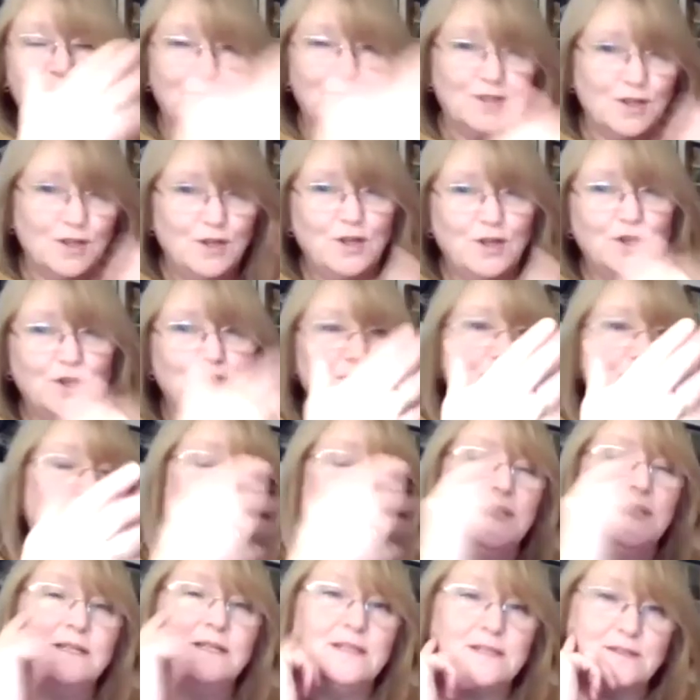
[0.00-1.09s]
the
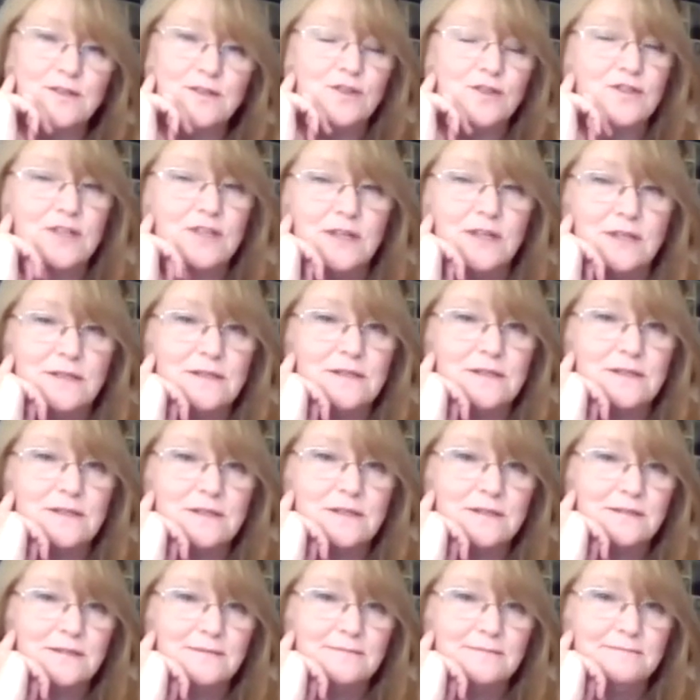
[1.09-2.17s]
nurturing discussions
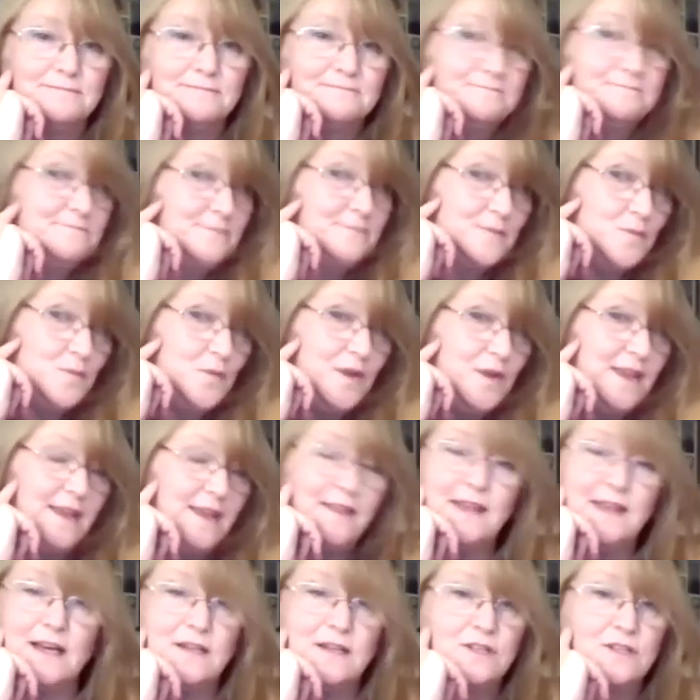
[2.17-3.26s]
within
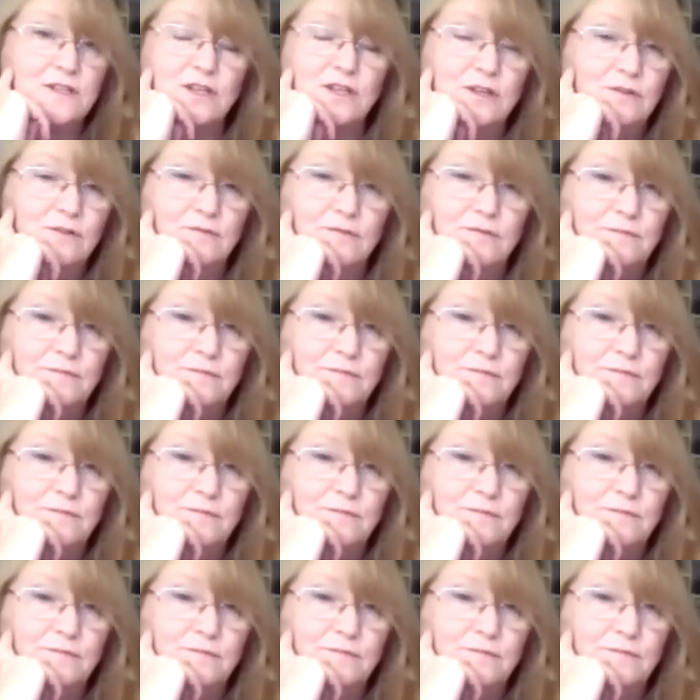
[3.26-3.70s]
that too.